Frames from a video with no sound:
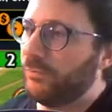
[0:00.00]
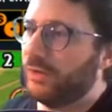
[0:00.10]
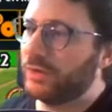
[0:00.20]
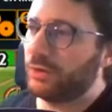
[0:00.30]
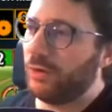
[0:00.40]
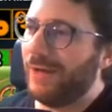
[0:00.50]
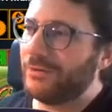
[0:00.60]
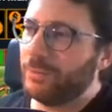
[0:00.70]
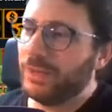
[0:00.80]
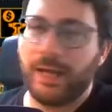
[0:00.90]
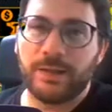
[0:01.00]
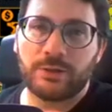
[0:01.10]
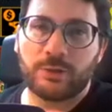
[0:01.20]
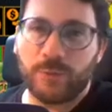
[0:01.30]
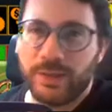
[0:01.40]
this craftsman has
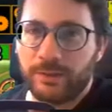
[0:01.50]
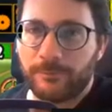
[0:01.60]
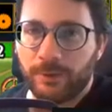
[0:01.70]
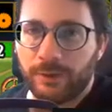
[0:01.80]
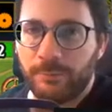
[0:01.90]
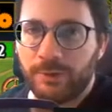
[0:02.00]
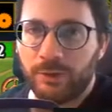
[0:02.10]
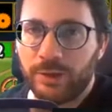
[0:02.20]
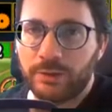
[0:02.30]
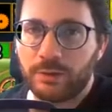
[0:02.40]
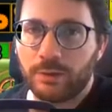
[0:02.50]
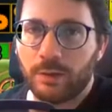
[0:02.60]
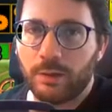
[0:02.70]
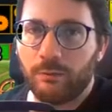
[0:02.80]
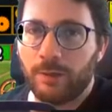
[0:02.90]
3 different abilities,
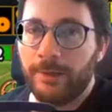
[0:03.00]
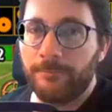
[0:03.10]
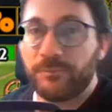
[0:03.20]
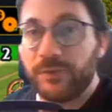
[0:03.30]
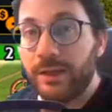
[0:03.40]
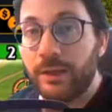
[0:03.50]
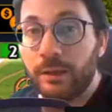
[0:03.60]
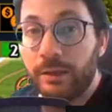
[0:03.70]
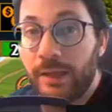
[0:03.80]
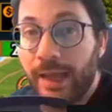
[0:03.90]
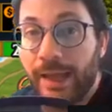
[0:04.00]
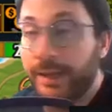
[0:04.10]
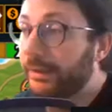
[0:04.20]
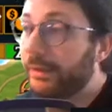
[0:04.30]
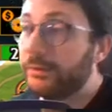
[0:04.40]
right? The
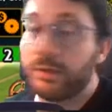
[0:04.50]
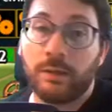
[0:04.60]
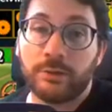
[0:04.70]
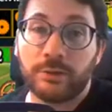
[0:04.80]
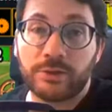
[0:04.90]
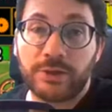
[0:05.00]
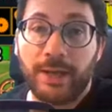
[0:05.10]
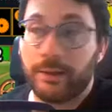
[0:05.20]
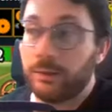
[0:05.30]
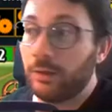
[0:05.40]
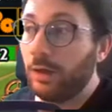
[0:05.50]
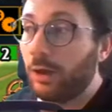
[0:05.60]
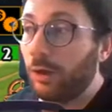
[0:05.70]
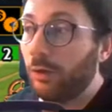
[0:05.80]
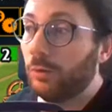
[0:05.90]
AI needs to understand,
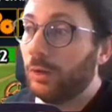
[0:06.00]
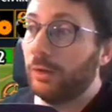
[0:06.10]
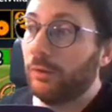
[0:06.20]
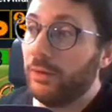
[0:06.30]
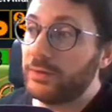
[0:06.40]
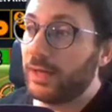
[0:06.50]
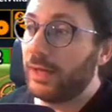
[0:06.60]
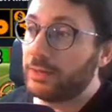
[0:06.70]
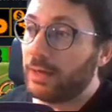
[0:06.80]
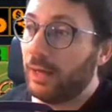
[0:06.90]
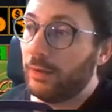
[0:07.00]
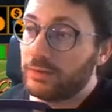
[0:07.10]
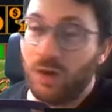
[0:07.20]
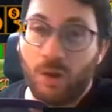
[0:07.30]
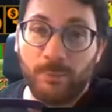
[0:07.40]
oh, this guy's got the
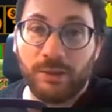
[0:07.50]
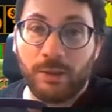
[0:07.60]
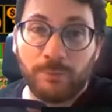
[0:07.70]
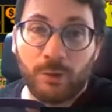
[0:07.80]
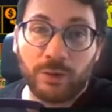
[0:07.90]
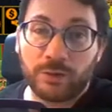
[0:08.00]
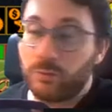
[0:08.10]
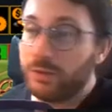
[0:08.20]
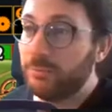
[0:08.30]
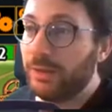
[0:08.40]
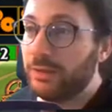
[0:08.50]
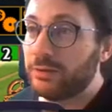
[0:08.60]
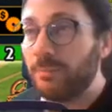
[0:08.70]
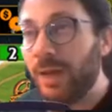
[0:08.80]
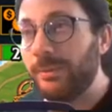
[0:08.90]
sawmilling bonus, which
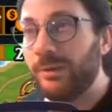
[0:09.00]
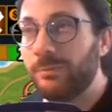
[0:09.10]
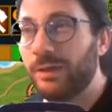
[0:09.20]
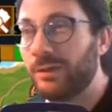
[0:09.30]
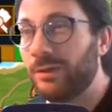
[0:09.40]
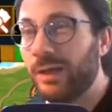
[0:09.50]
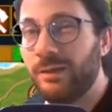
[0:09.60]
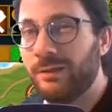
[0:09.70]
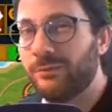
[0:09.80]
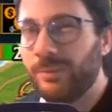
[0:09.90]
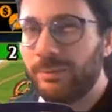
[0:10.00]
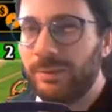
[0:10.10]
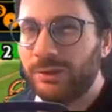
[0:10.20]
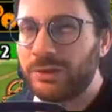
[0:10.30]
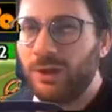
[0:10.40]
means maybe it would be a good idea for me to
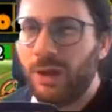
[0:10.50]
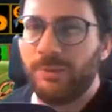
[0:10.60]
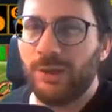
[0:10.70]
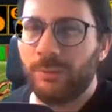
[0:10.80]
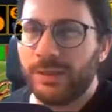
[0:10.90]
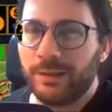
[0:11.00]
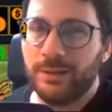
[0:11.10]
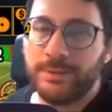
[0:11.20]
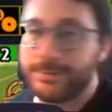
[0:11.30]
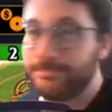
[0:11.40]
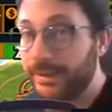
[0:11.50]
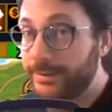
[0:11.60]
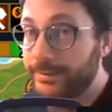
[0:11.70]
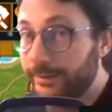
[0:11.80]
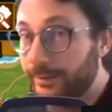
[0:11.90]
build a sawmill because
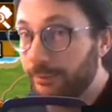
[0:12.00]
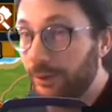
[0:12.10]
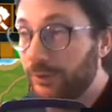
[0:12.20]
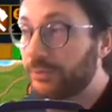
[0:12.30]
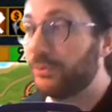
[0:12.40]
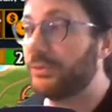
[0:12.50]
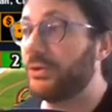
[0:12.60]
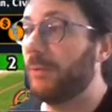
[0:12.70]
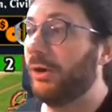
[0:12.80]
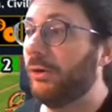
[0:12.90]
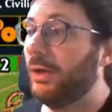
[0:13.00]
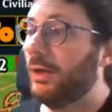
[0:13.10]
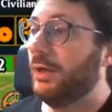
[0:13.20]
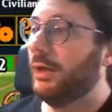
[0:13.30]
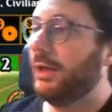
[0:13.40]
he's going to get a bonus with a sawmill.
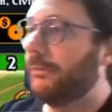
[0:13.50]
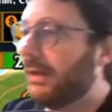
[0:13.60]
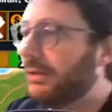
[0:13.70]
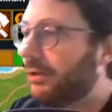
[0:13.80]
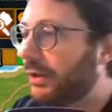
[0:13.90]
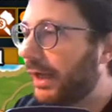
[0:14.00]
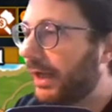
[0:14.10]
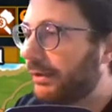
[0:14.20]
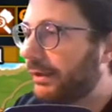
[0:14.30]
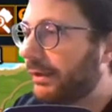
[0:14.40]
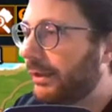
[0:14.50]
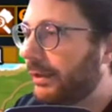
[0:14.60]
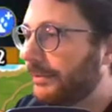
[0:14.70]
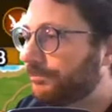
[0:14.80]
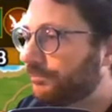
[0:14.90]
If I look at
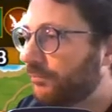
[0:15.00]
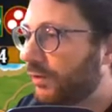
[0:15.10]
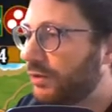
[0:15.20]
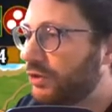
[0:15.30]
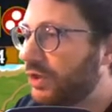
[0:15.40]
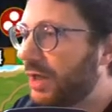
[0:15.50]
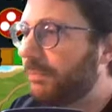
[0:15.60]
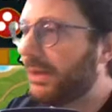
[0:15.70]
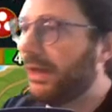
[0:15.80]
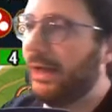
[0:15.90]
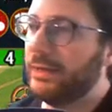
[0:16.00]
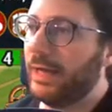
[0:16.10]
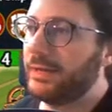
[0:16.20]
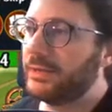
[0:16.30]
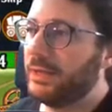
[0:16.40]
the ship,
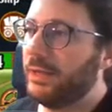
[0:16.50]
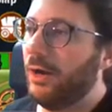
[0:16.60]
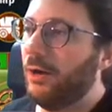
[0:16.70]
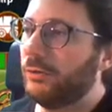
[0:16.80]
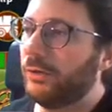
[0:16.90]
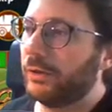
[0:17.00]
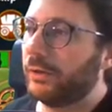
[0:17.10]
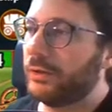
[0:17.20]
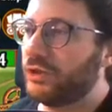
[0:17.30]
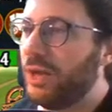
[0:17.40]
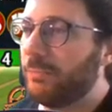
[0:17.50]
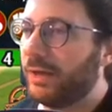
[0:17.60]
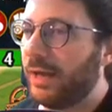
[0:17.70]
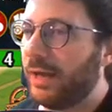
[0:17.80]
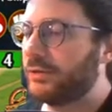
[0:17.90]
I see, oh, look, this ship
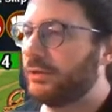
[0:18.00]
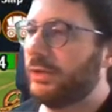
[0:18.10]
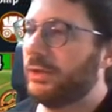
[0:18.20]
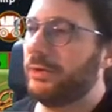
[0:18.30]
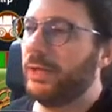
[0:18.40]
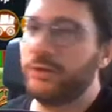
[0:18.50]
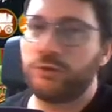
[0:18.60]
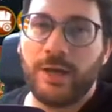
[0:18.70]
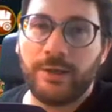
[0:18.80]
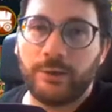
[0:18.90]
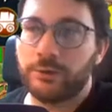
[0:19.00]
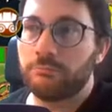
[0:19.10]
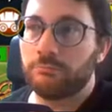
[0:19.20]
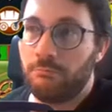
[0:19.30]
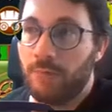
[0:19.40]
can actually create traders.
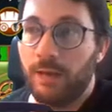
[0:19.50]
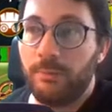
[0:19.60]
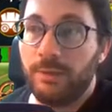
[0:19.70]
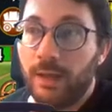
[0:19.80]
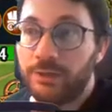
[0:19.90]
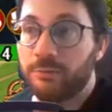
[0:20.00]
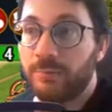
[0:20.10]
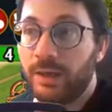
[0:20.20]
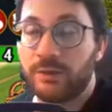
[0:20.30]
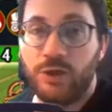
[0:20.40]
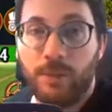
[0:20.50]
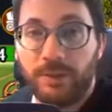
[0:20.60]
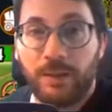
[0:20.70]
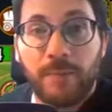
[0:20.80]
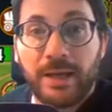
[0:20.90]
Maybe I should make the ship
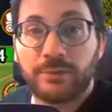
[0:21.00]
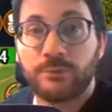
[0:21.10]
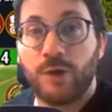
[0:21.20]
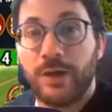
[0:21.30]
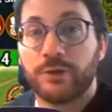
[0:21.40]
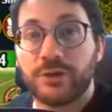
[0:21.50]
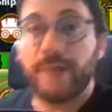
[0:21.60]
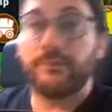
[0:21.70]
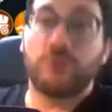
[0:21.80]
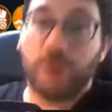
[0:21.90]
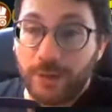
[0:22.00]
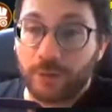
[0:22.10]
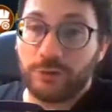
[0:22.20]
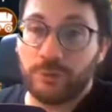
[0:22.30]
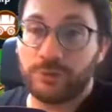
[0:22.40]
and then make some traders and have the
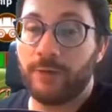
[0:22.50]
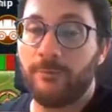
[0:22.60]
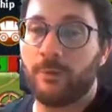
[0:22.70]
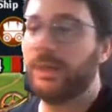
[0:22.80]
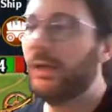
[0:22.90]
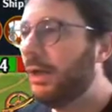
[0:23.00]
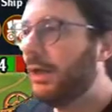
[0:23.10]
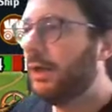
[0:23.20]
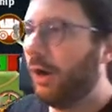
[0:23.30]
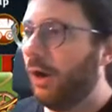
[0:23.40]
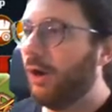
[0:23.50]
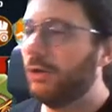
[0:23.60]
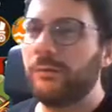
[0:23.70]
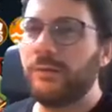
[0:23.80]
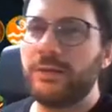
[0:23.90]
traders do stuff for me.
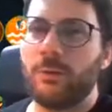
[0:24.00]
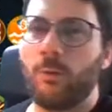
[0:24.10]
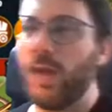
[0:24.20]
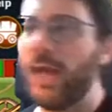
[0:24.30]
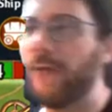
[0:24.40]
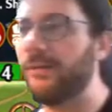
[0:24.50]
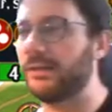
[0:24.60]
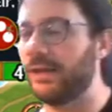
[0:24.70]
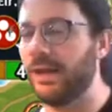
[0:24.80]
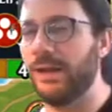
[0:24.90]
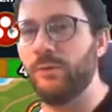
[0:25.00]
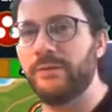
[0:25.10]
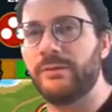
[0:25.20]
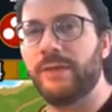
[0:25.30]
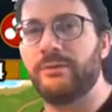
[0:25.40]
All of these, every time
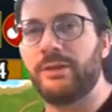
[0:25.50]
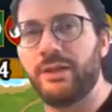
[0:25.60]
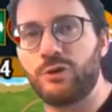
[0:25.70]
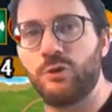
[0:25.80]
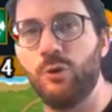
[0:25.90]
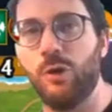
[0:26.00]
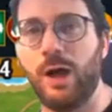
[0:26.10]
we've given these cool